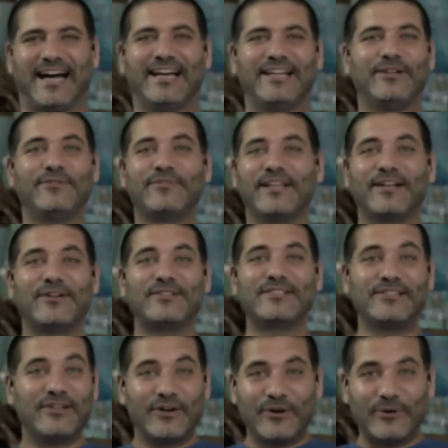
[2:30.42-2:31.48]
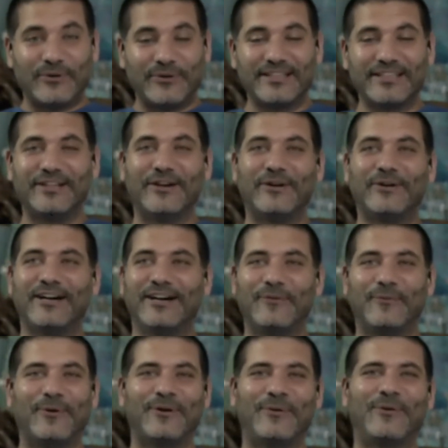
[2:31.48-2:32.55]
kind of let us know,
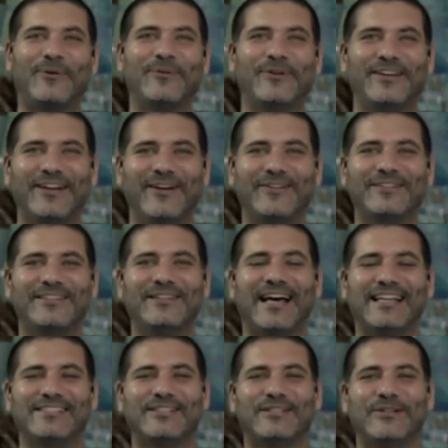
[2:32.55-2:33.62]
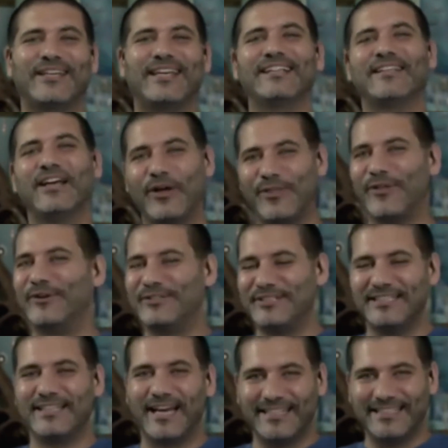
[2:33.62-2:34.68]
as you look at
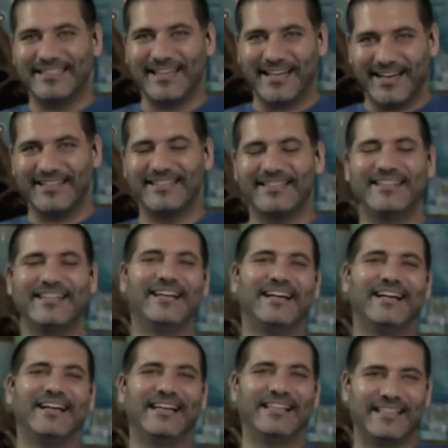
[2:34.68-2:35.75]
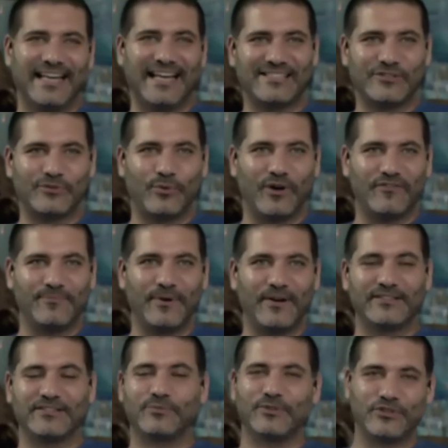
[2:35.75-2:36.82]
1399 in the last 12
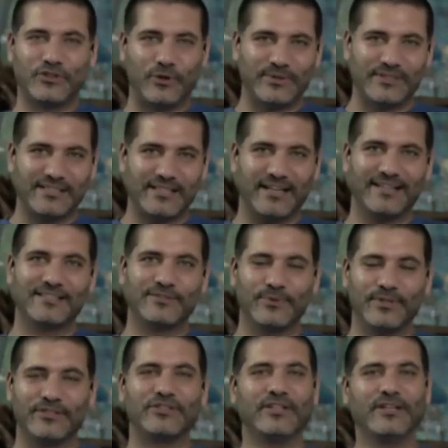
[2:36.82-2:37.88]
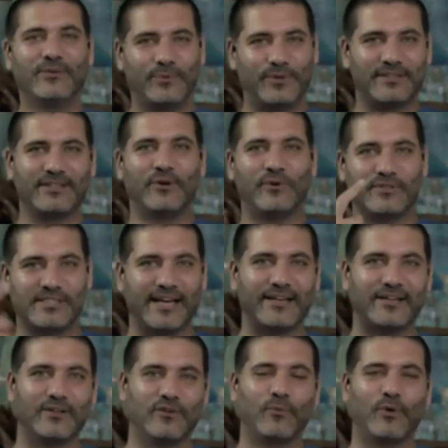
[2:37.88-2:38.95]
months, which coincides with the whole
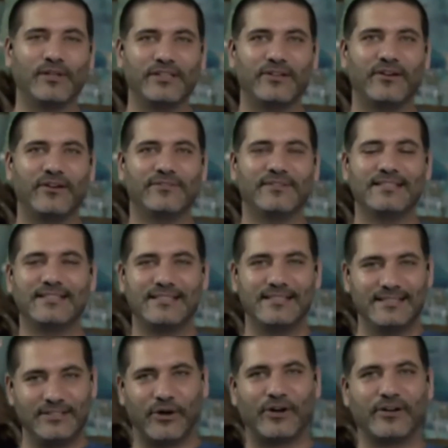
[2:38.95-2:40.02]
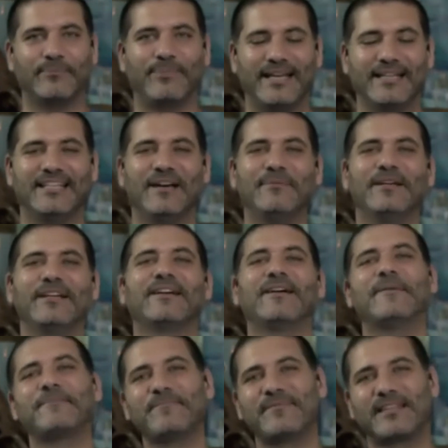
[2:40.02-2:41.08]
cycle of 1 year of this darn
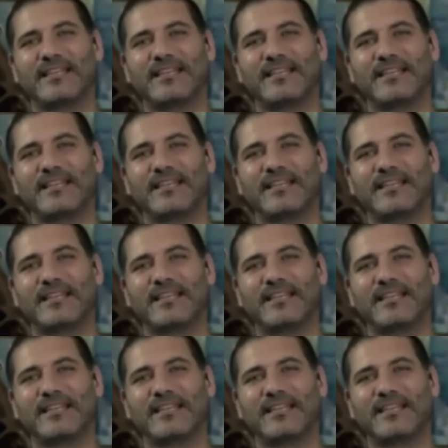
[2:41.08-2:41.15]
pandemic,